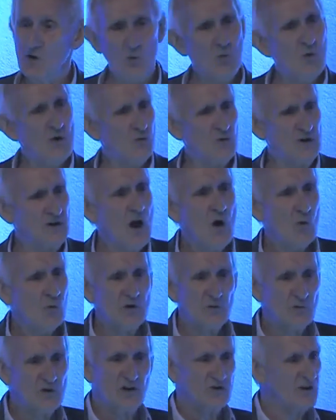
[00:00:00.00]
Well, we
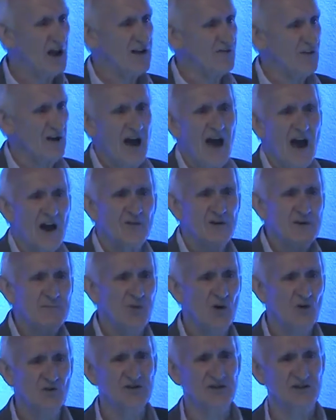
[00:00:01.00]
could have a Harry
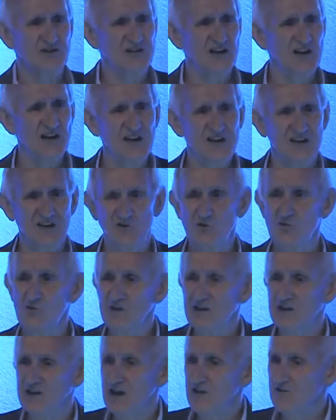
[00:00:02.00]
Potter tie-in, or we
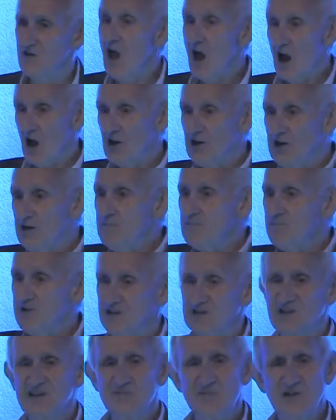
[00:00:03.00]
could have
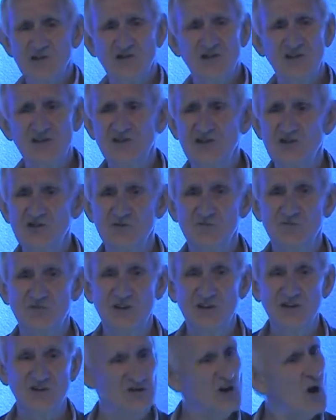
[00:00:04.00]
Olympic special edition
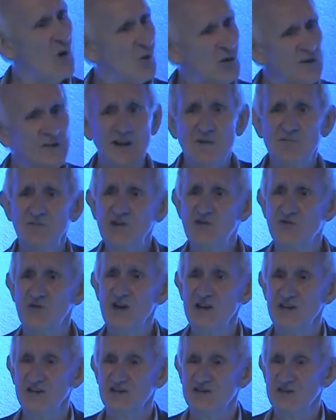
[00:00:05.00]
Pringles. Wouldn't that be
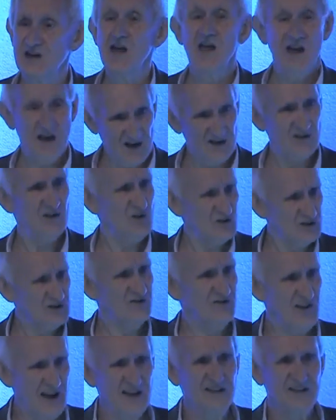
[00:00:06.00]
great? And lots
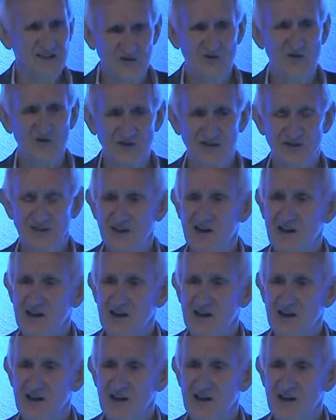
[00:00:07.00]
of heads nodding.